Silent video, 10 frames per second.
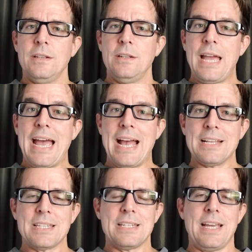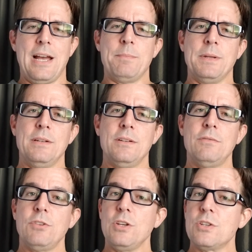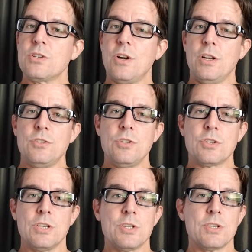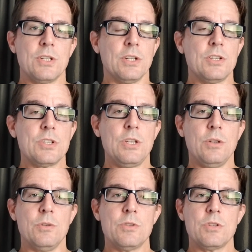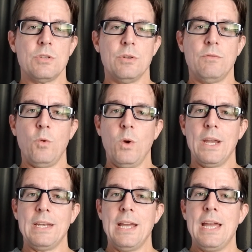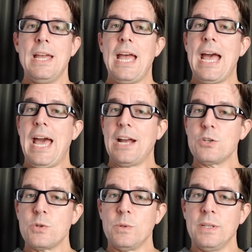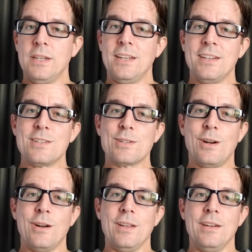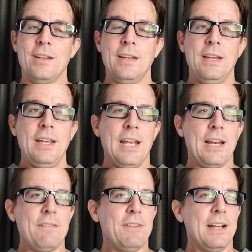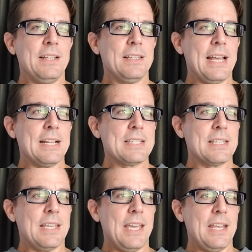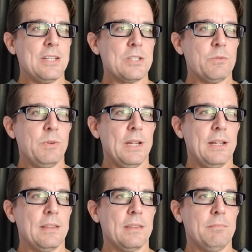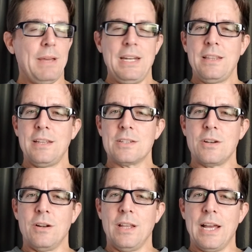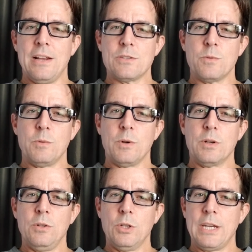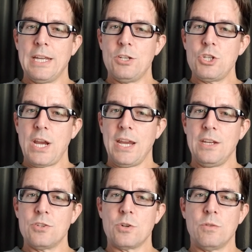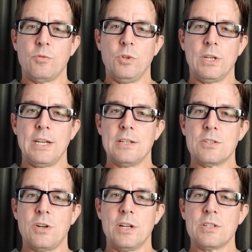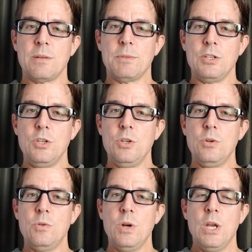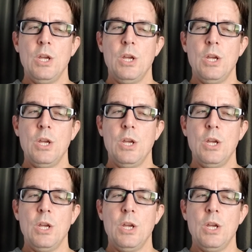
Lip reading: has to happen for you to start. It's usually just an excuse to avoid actually getting started. And I find that that's the case with many things in our lives when we're looking at change, or if we're looking at starting something new